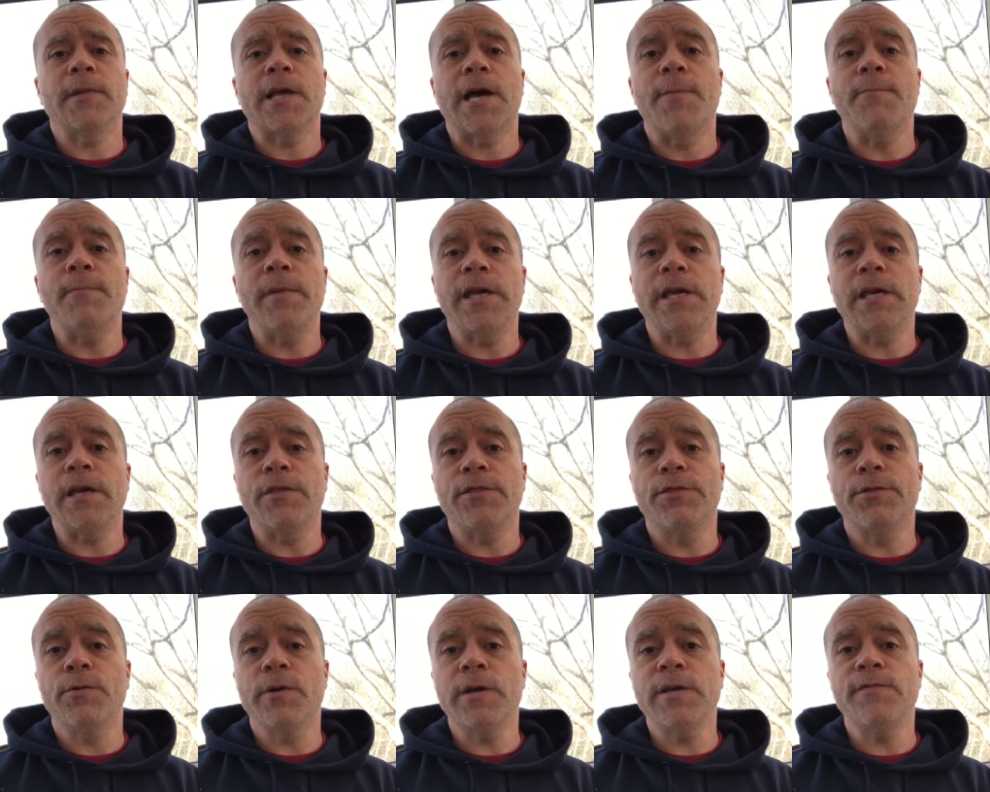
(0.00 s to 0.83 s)
I'm
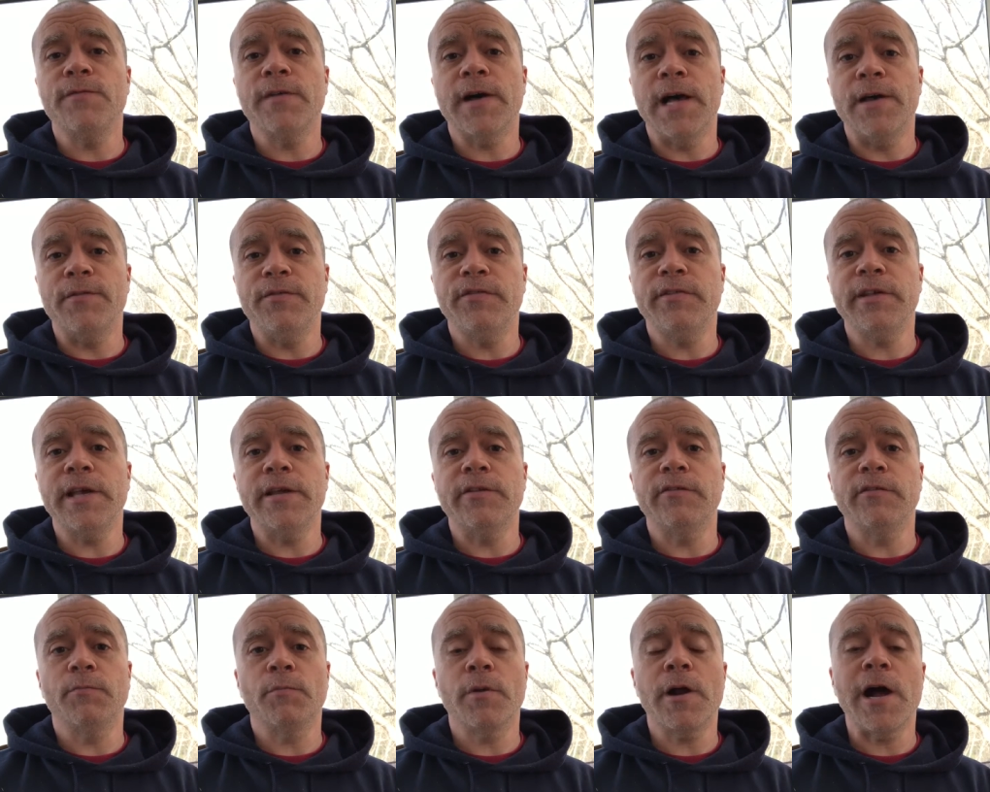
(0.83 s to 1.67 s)
making 35
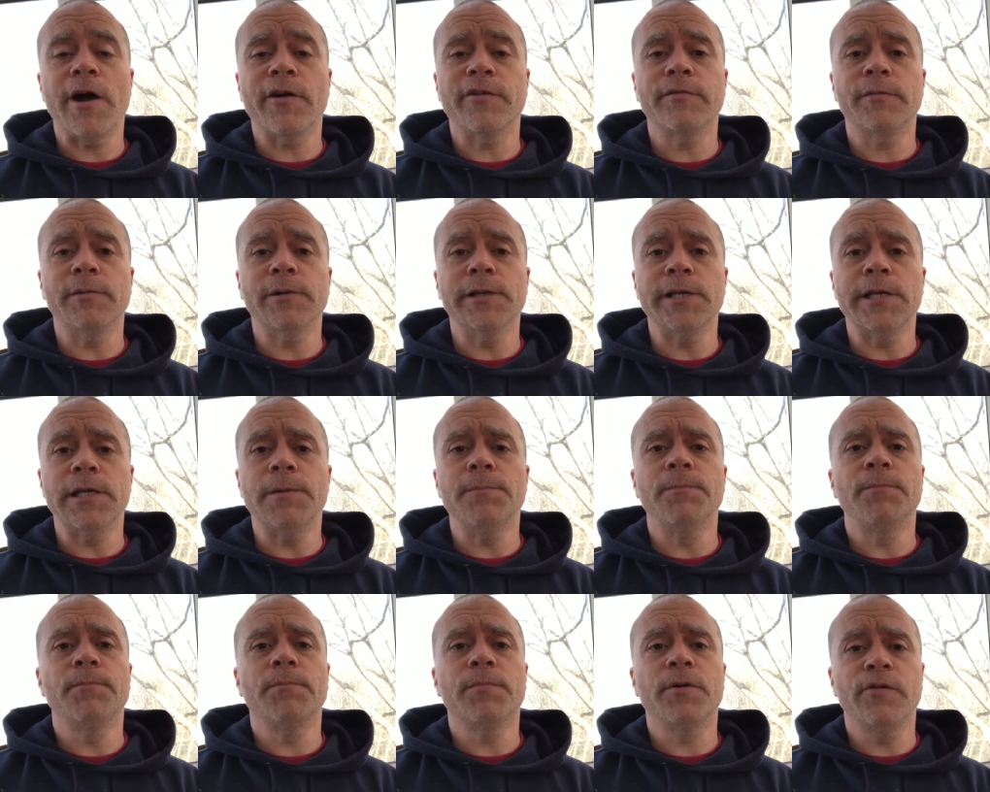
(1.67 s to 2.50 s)
cents
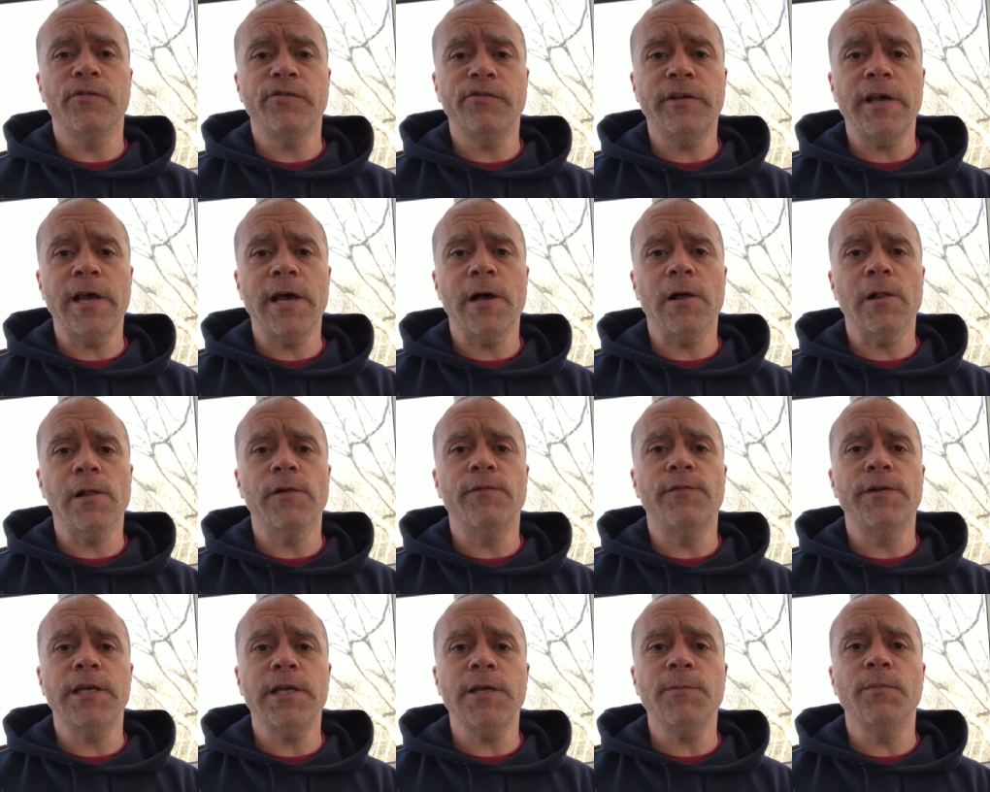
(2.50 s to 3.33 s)
approximately per sale
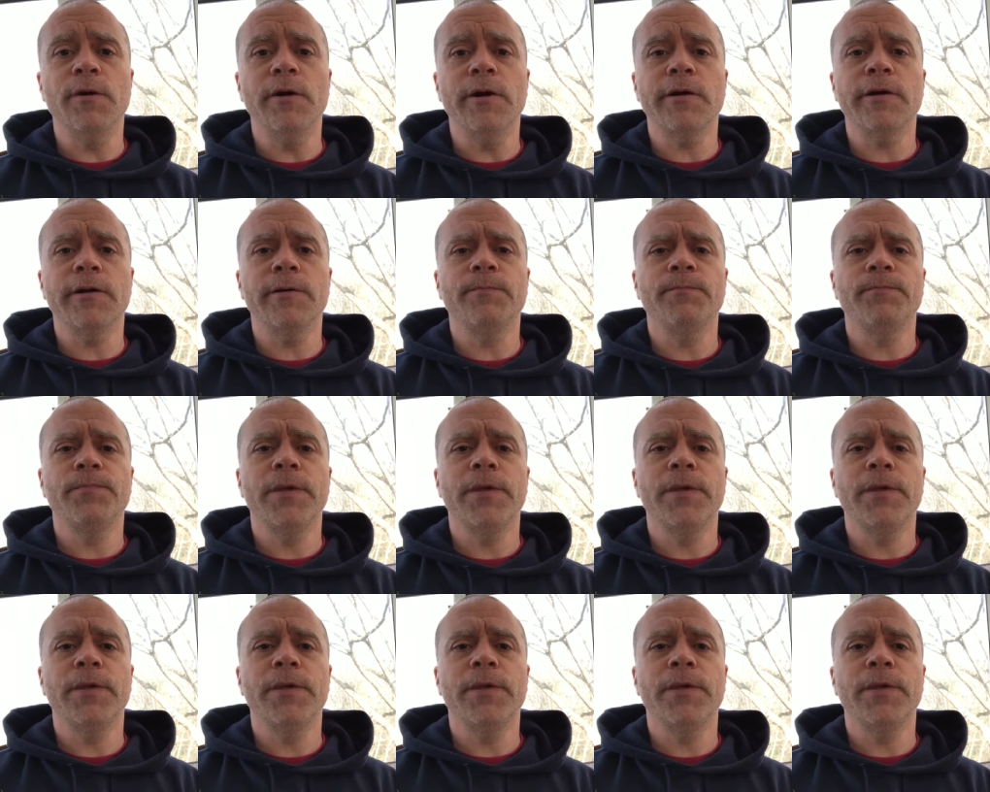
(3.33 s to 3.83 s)
of an ebook.